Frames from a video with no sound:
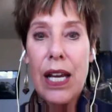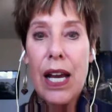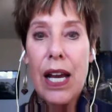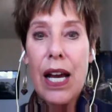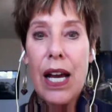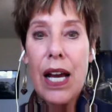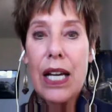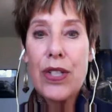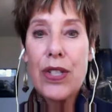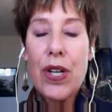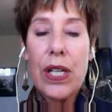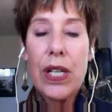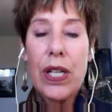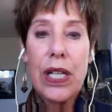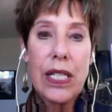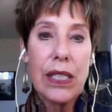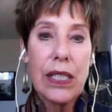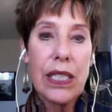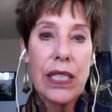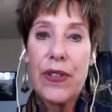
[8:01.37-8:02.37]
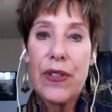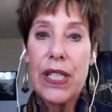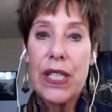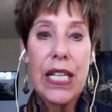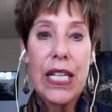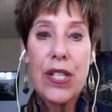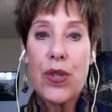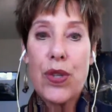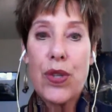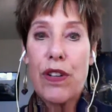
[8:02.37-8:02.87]
I try not to live in
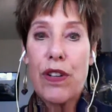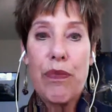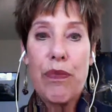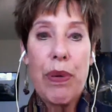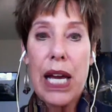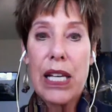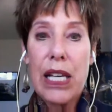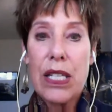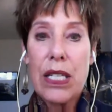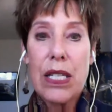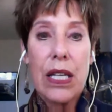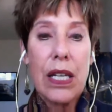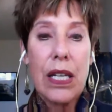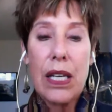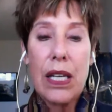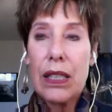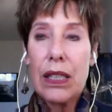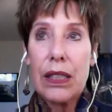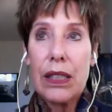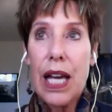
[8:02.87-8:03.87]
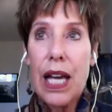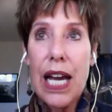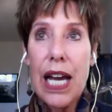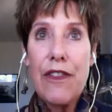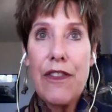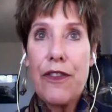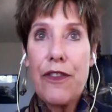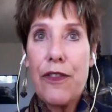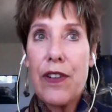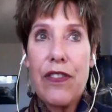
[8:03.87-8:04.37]
any sort of past life.